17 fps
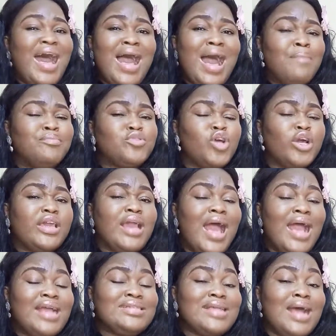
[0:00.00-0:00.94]
I'm
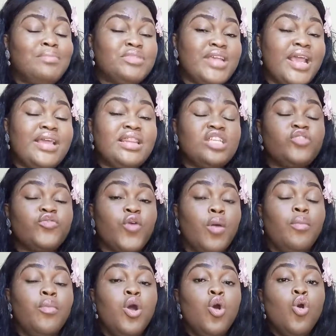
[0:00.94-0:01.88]
saying this
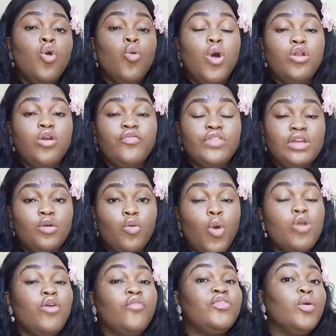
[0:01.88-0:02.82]
from one of the
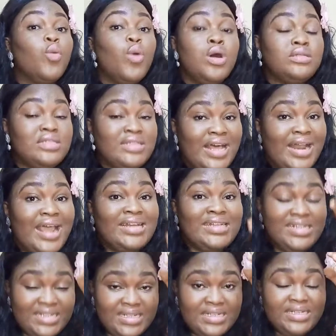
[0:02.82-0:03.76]
ones that I
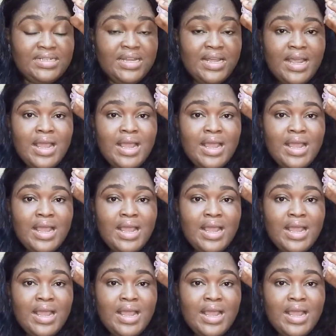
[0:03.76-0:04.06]
did.